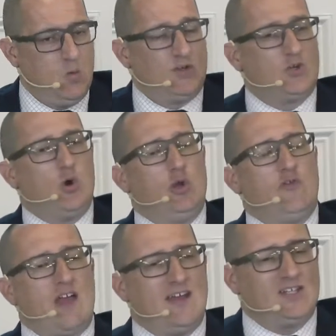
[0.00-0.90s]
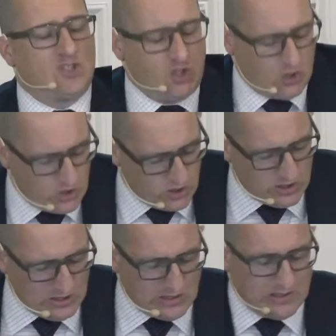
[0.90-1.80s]
We're told of an
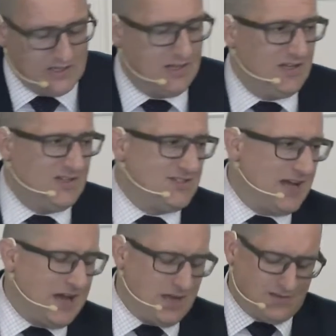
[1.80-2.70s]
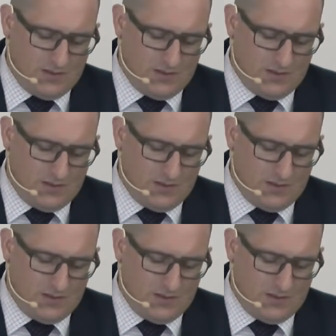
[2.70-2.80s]
eternal death.